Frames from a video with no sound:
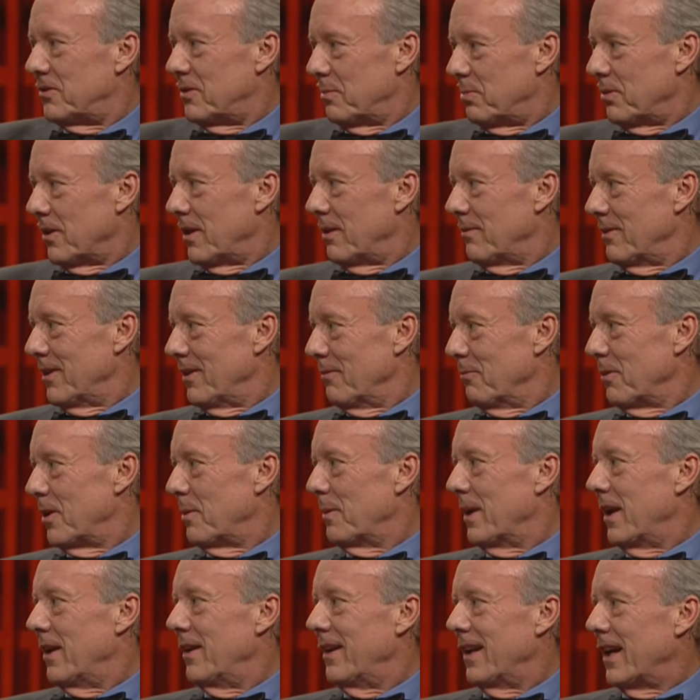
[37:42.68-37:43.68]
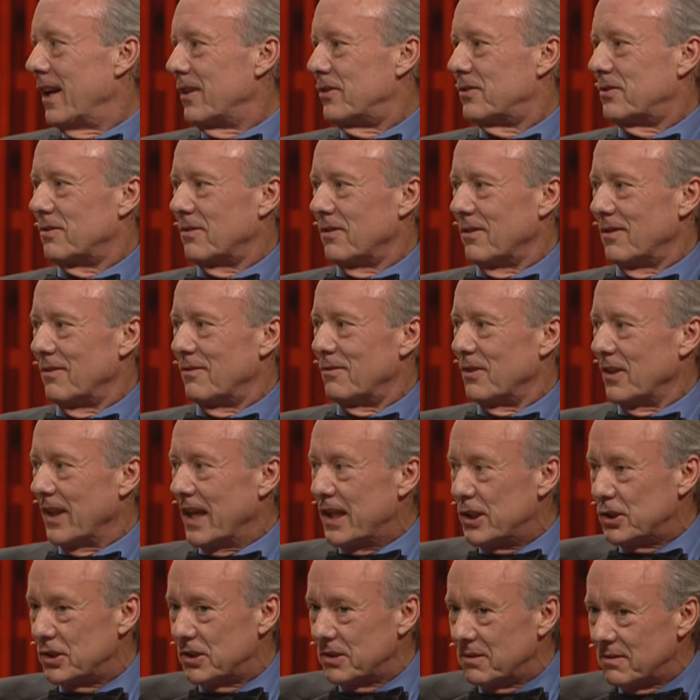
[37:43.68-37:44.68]
department, what about natural
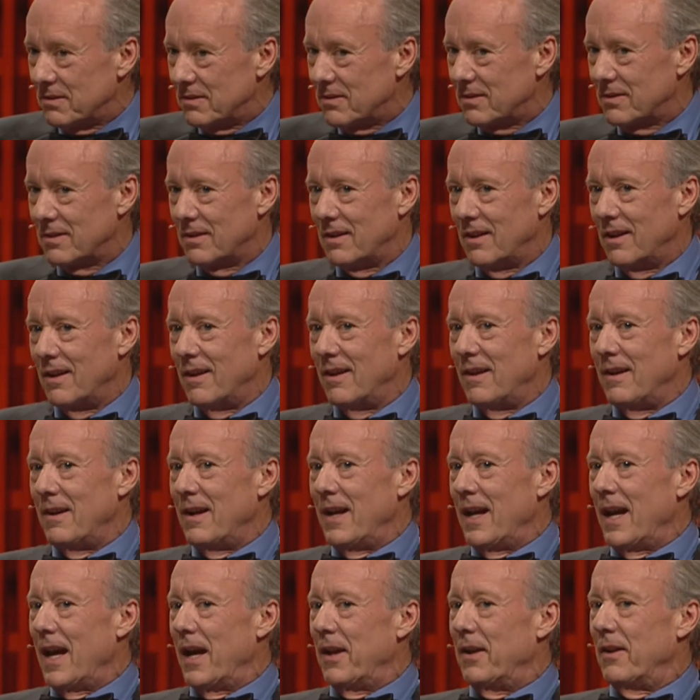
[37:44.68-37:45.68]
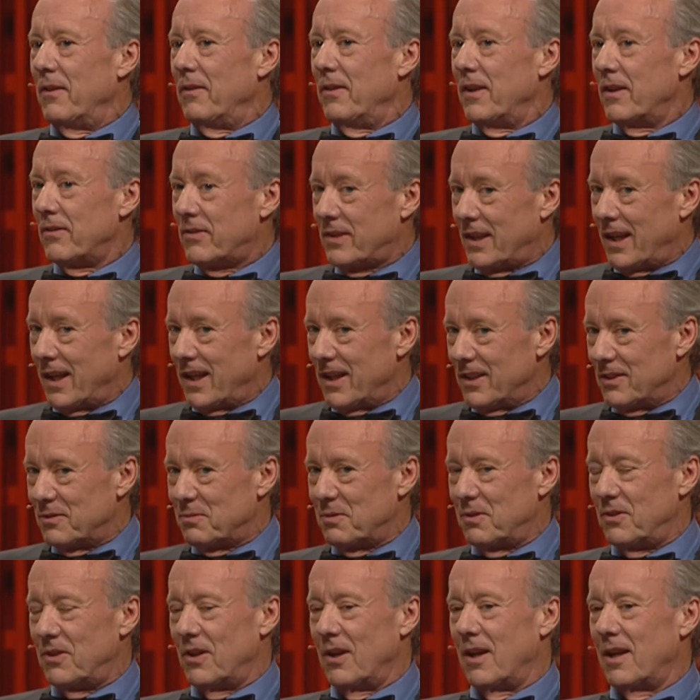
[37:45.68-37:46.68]
relations? And in this case,
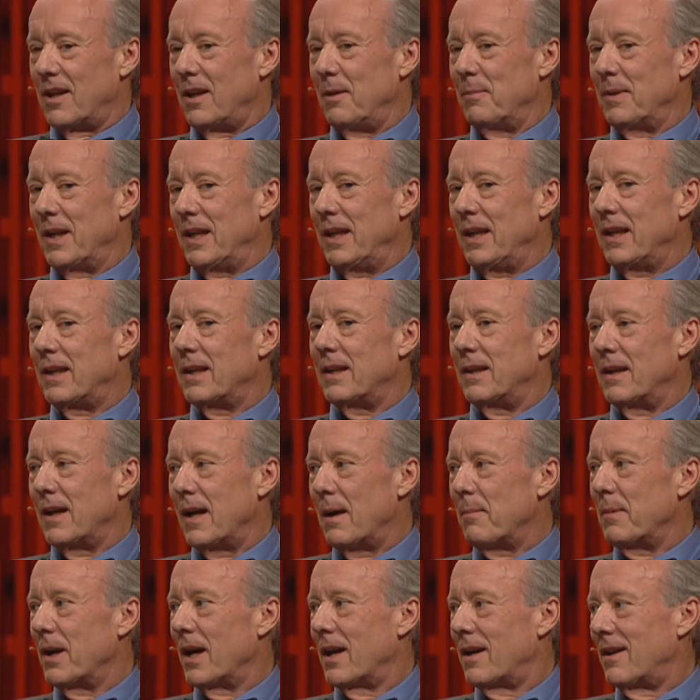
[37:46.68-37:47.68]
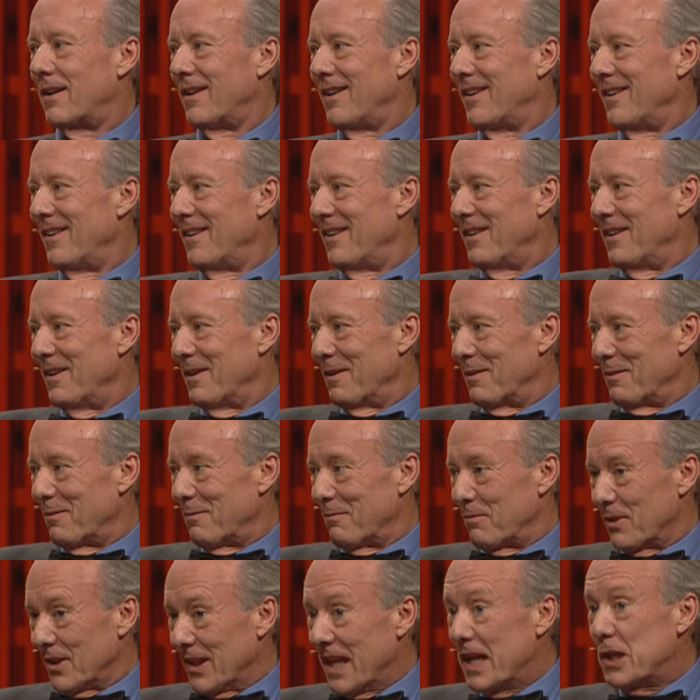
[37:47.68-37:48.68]
we're talking about economic
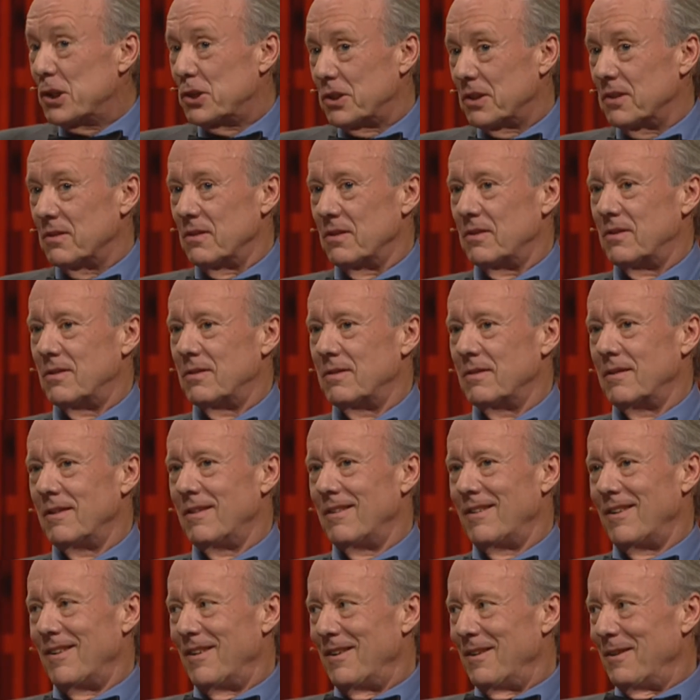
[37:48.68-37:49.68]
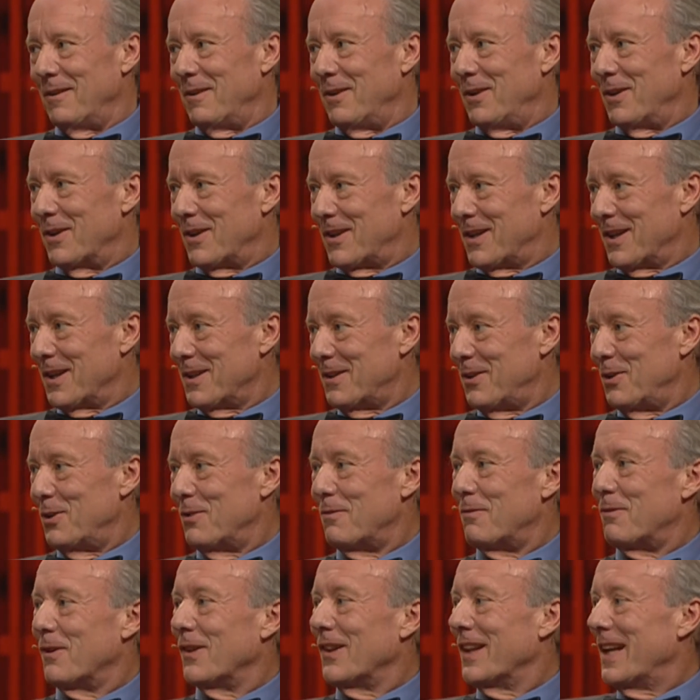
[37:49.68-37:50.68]
relations.
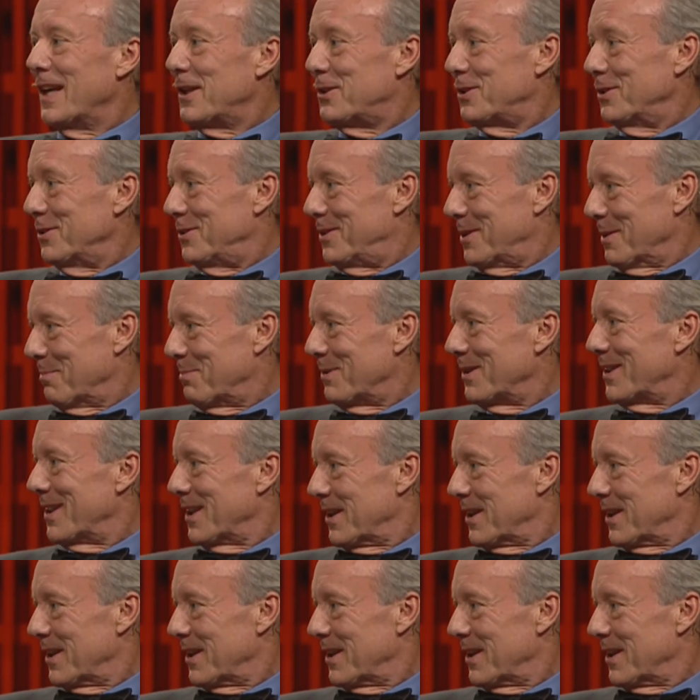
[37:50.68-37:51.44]
You're in a relationship with the